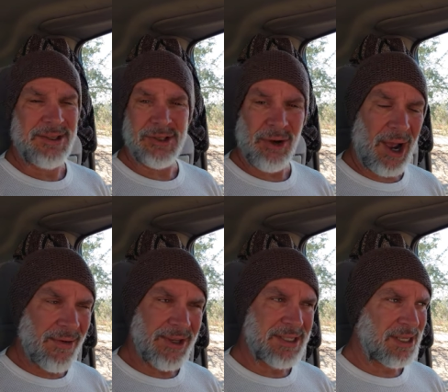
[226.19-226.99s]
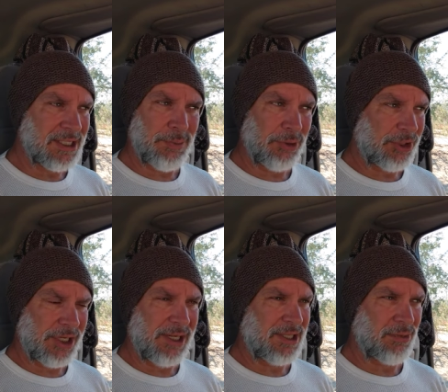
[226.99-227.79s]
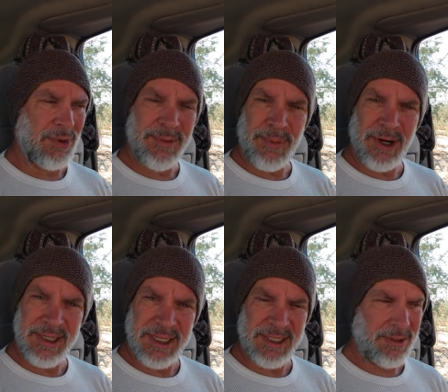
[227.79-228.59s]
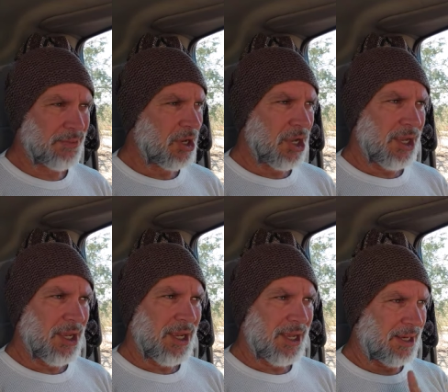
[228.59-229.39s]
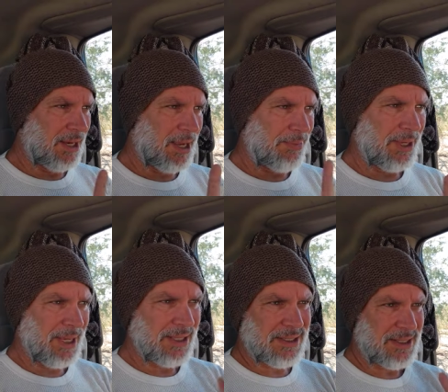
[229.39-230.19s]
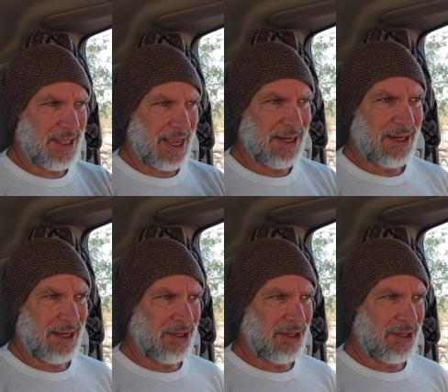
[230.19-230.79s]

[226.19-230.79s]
So obviously it's bullshit. It's a one-party system, and I'm against that.